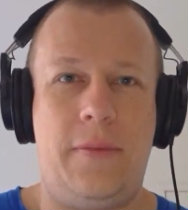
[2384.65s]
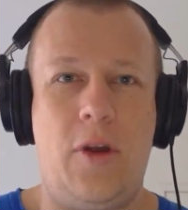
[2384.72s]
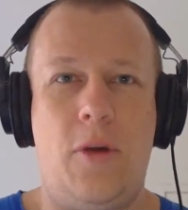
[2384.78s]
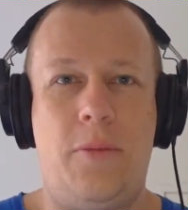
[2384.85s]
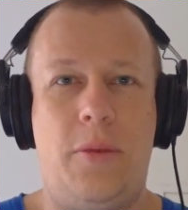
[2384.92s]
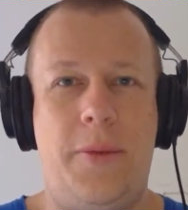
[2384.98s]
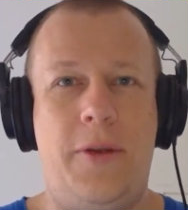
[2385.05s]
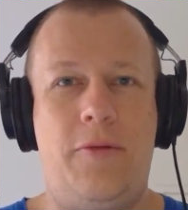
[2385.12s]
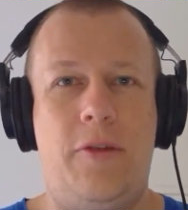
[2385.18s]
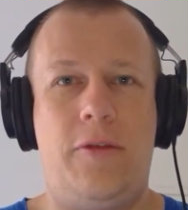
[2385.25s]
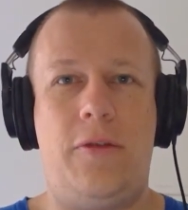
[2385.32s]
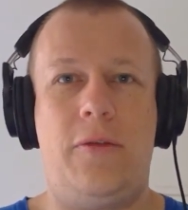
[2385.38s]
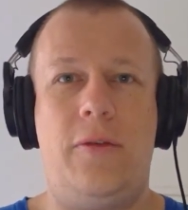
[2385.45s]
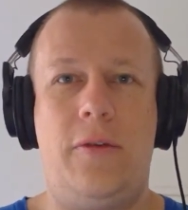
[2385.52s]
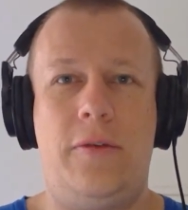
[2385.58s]
complementary
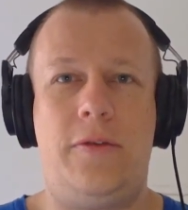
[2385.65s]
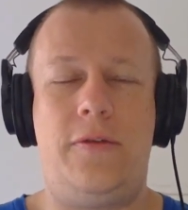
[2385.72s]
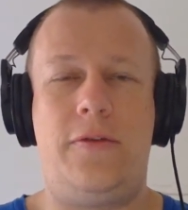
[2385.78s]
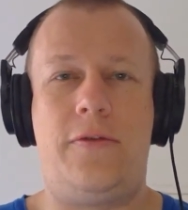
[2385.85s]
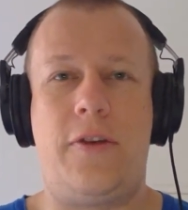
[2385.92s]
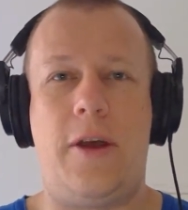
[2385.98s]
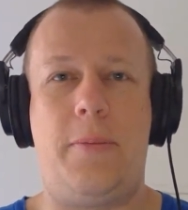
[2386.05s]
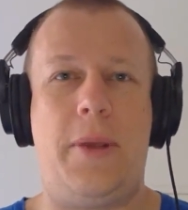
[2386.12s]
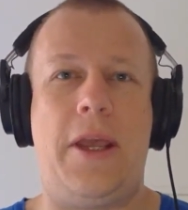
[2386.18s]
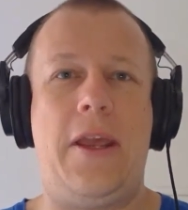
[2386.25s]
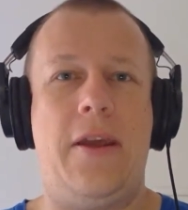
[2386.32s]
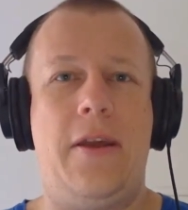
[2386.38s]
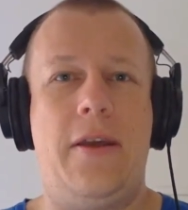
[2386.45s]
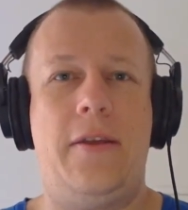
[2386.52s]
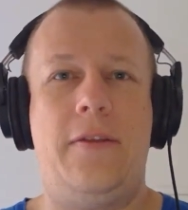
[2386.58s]
tool called Strapi.